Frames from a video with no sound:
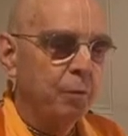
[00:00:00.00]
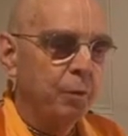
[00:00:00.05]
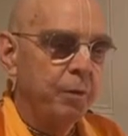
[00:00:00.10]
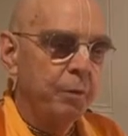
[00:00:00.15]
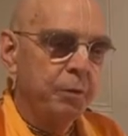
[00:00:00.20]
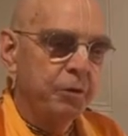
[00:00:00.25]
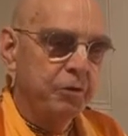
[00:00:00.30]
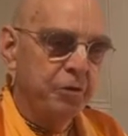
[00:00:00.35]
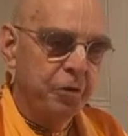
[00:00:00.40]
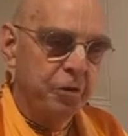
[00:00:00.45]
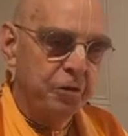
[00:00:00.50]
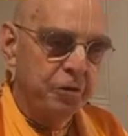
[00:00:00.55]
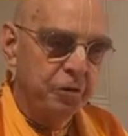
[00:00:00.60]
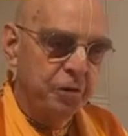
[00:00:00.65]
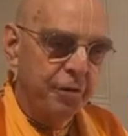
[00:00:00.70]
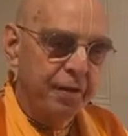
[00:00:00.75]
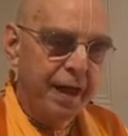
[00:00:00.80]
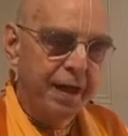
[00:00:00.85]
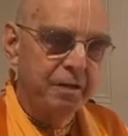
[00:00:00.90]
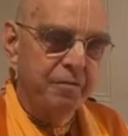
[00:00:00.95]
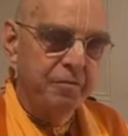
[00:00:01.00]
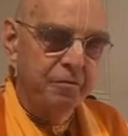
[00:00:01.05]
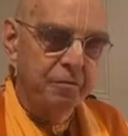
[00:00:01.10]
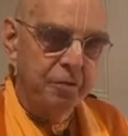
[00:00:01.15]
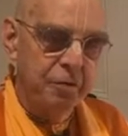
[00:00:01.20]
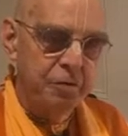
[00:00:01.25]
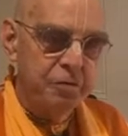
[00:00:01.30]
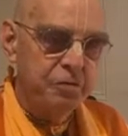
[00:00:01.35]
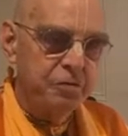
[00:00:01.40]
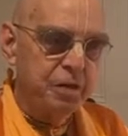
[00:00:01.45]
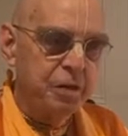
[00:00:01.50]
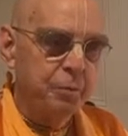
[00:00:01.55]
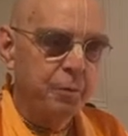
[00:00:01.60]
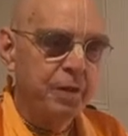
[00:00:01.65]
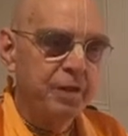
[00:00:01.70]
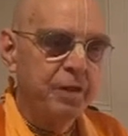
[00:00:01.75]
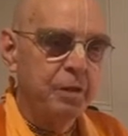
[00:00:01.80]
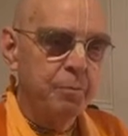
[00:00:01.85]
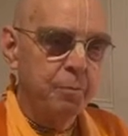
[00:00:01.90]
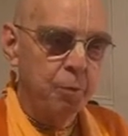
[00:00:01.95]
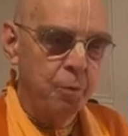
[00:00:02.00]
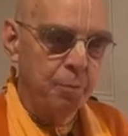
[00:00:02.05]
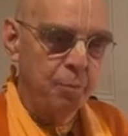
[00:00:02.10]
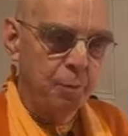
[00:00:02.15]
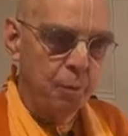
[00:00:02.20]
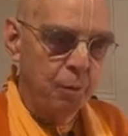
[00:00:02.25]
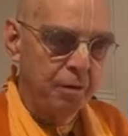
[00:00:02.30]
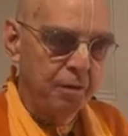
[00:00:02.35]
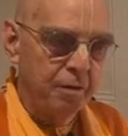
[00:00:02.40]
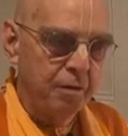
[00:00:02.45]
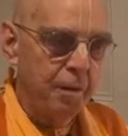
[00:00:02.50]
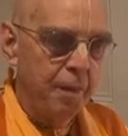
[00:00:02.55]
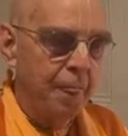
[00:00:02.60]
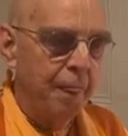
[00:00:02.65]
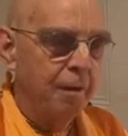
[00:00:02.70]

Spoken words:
we return to that verse and read the purport,